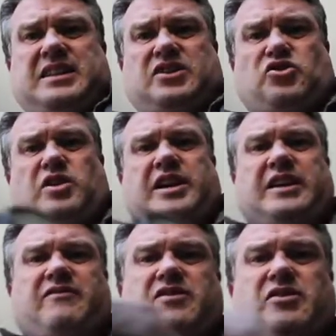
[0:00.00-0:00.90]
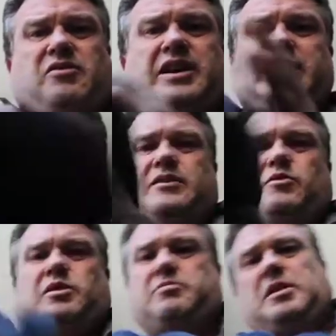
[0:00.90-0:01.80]
the train. I have no idea
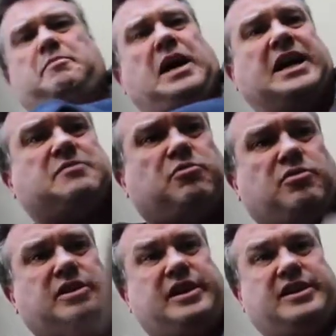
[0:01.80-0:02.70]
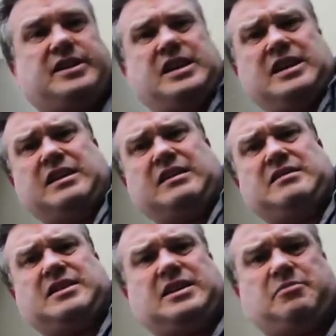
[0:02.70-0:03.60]
where my passport is.
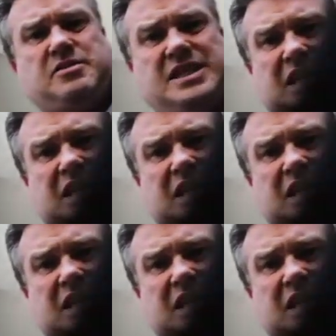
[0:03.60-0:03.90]
So I'm supposed to